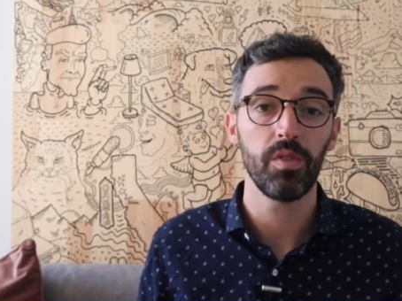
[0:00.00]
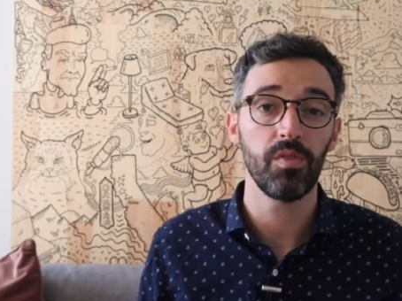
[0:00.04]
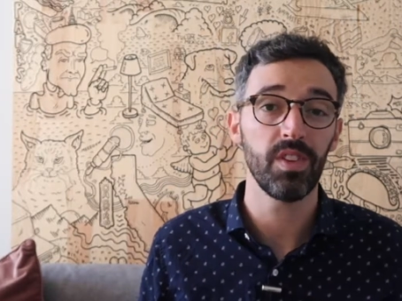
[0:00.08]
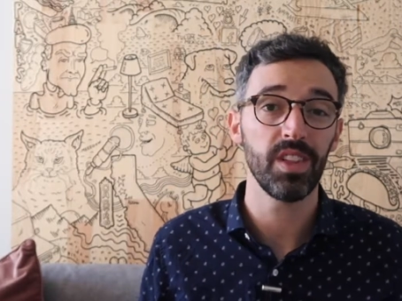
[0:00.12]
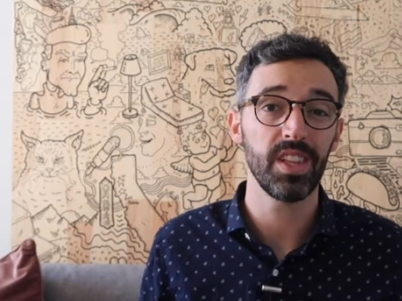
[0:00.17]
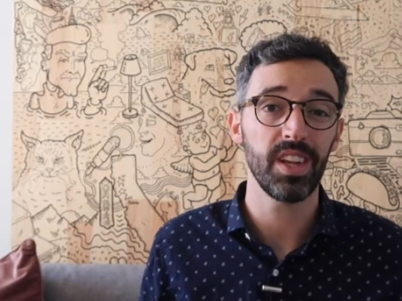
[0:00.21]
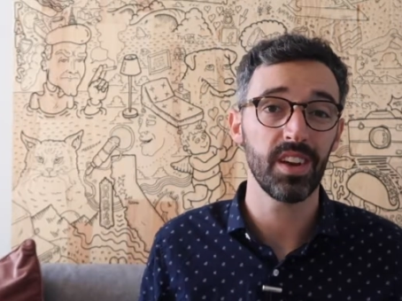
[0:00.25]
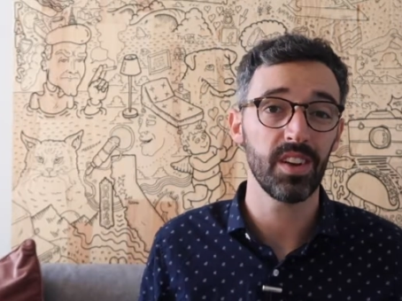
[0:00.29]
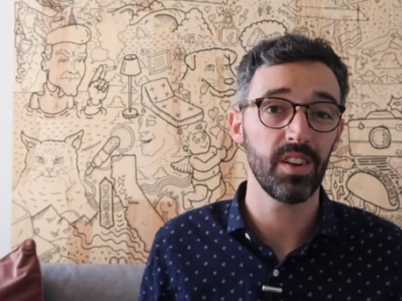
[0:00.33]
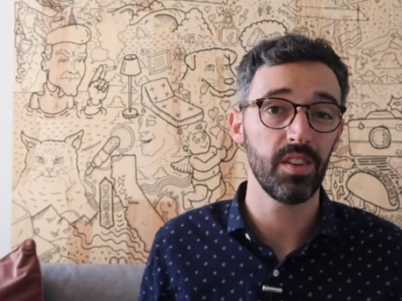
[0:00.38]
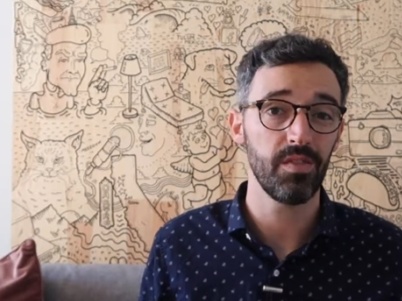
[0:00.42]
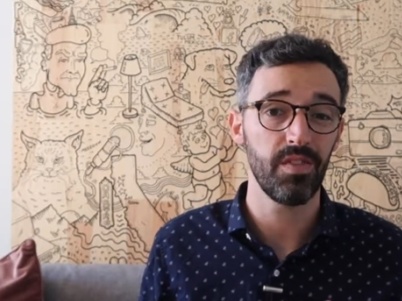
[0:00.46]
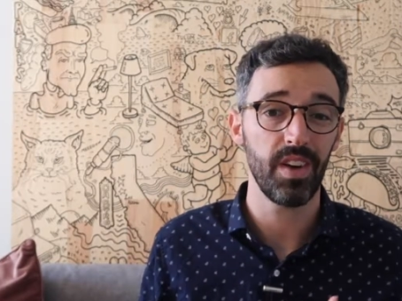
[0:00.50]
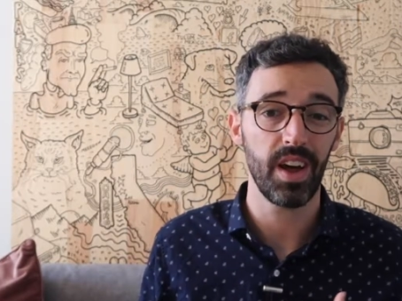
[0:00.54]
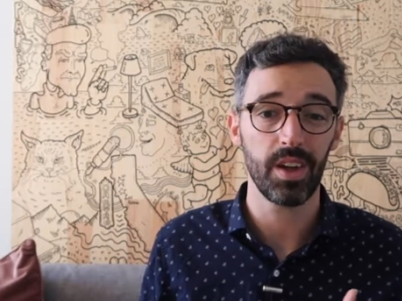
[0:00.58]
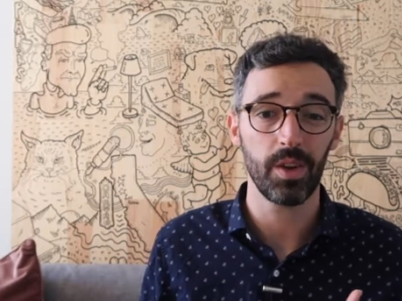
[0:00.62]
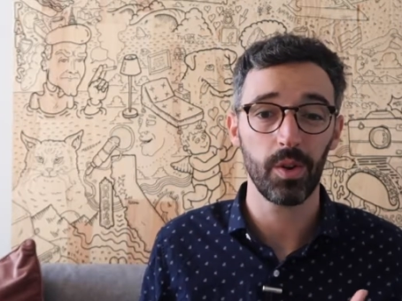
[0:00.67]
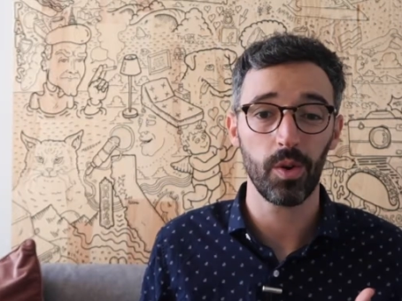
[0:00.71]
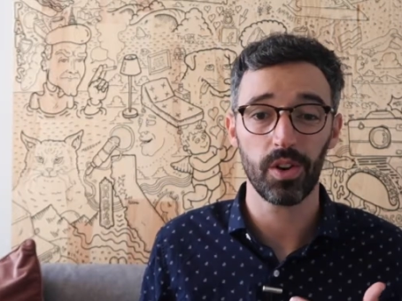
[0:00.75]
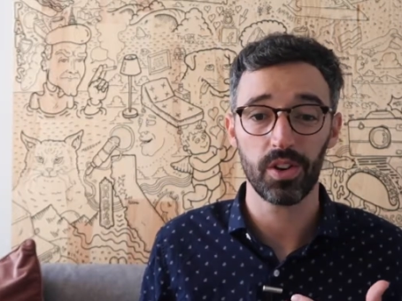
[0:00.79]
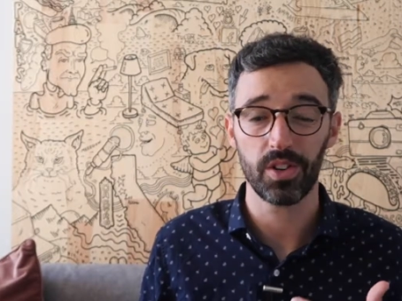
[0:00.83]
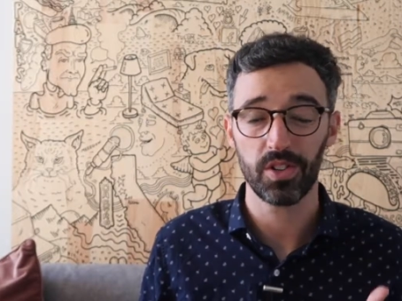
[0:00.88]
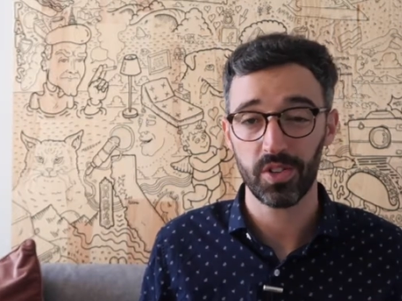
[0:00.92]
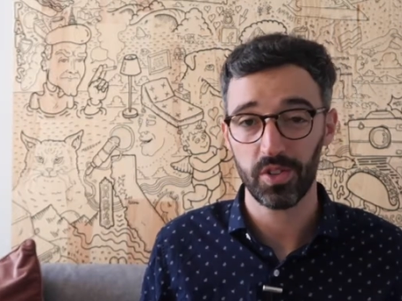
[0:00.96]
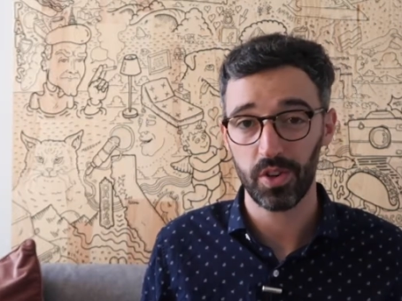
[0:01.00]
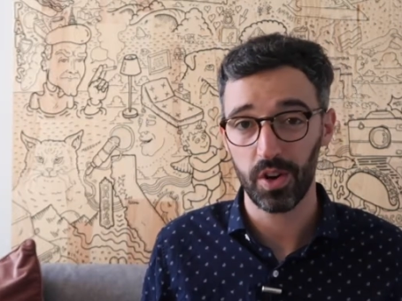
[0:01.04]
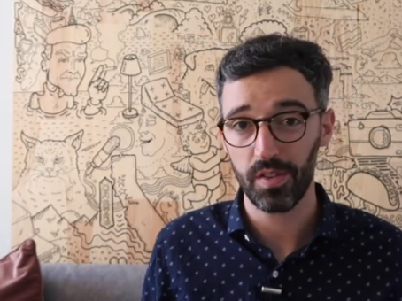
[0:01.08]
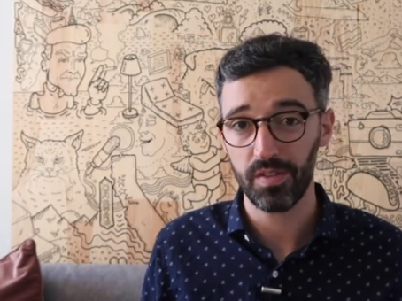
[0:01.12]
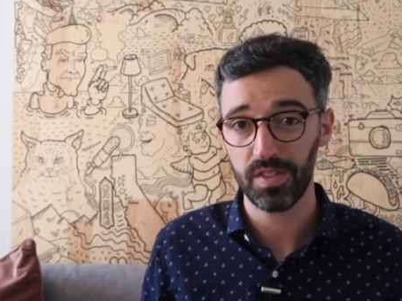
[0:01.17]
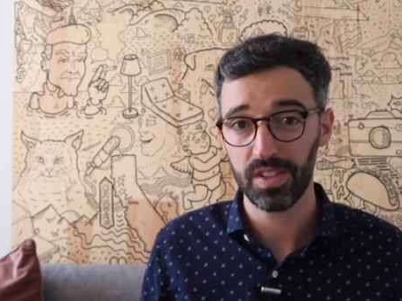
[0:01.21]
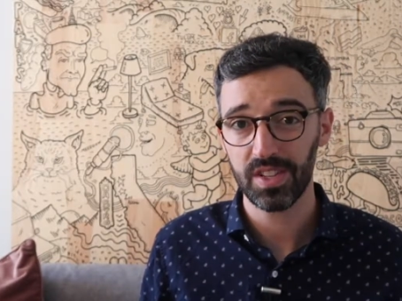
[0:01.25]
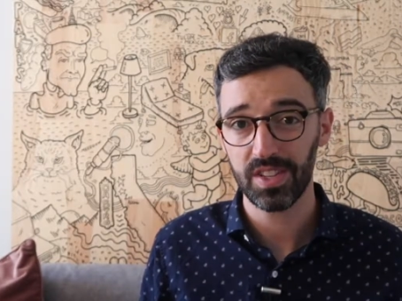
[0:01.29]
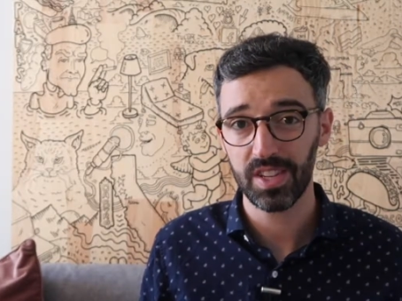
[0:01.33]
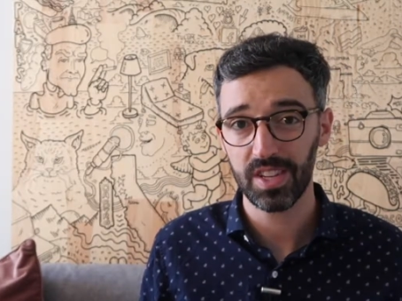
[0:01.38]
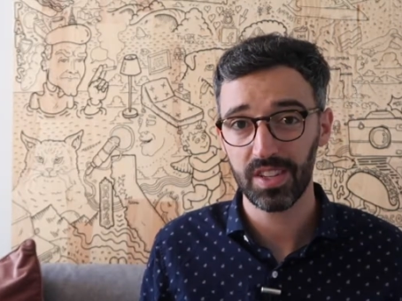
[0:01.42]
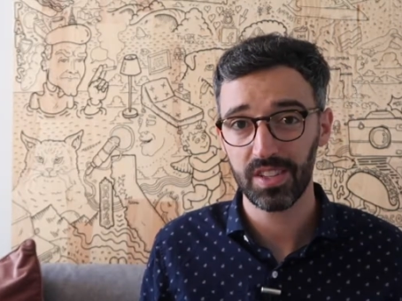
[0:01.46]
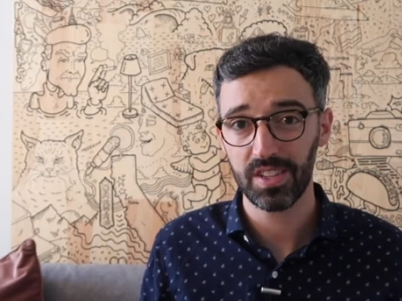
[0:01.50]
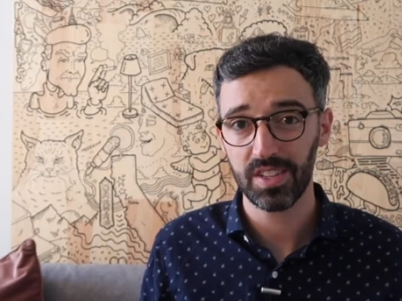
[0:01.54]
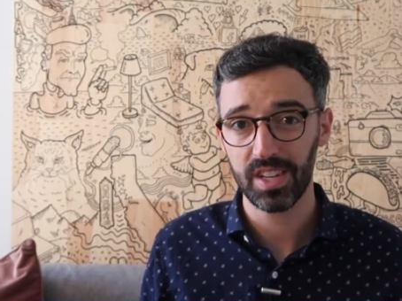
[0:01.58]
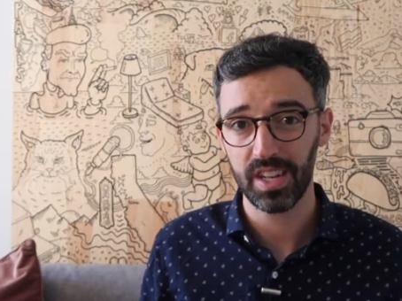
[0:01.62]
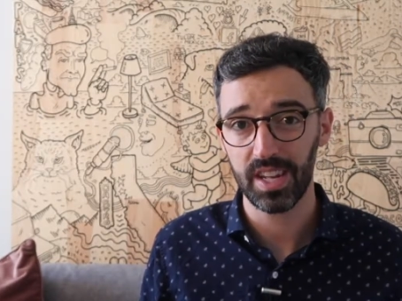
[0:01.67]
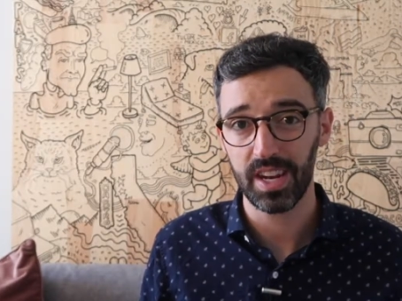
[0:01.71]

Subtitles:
we really undervalue our services.